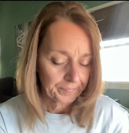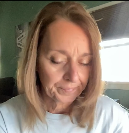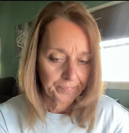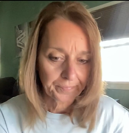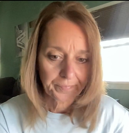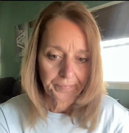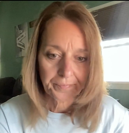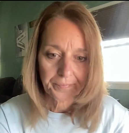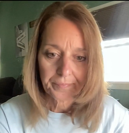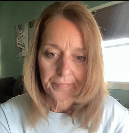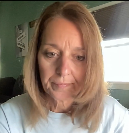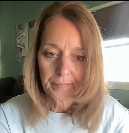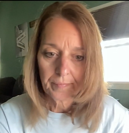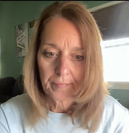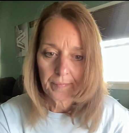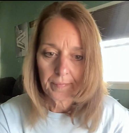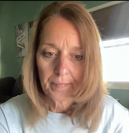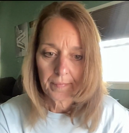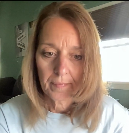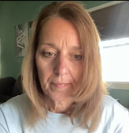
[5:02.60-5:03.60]

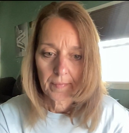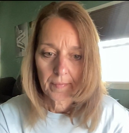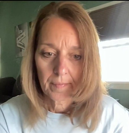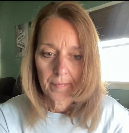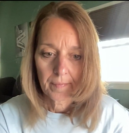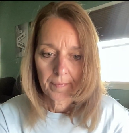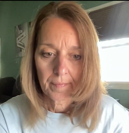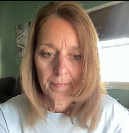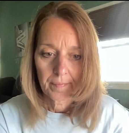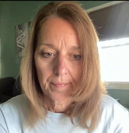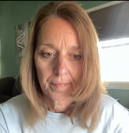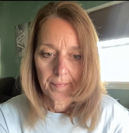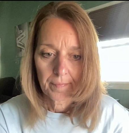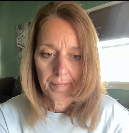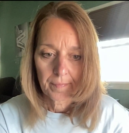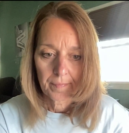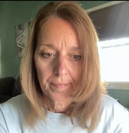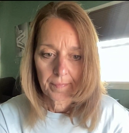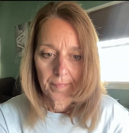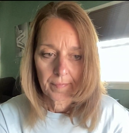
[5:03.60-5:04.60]

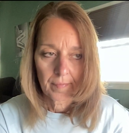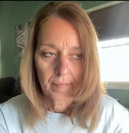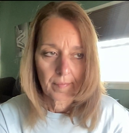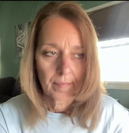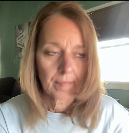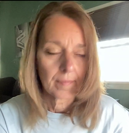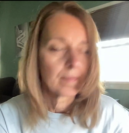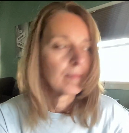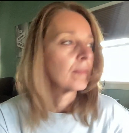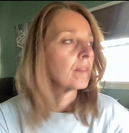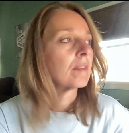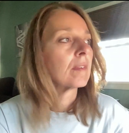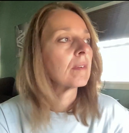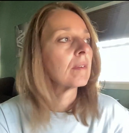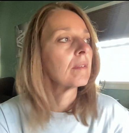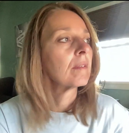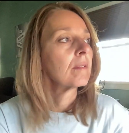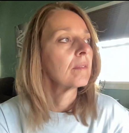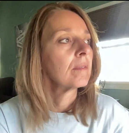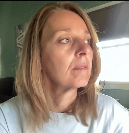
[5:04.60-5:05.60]

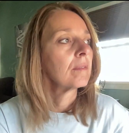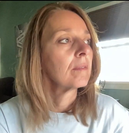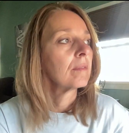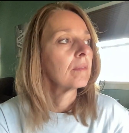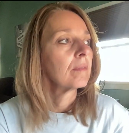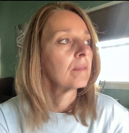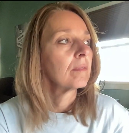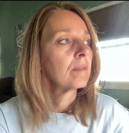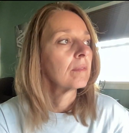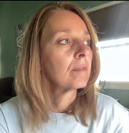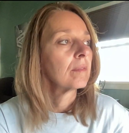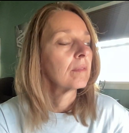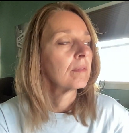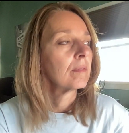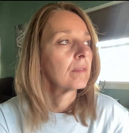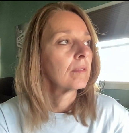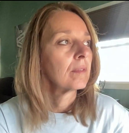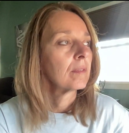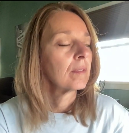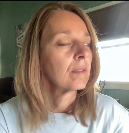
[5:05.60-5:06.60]

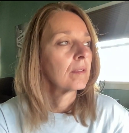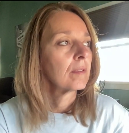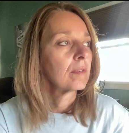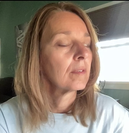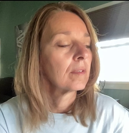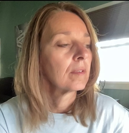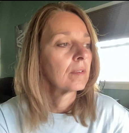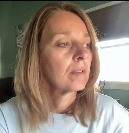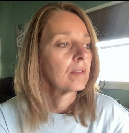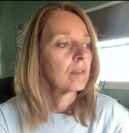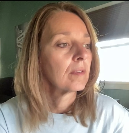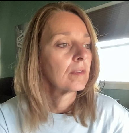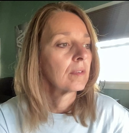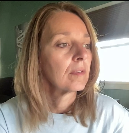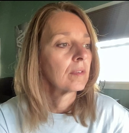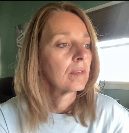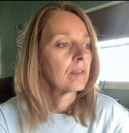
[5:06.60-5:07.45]
Nothing is said.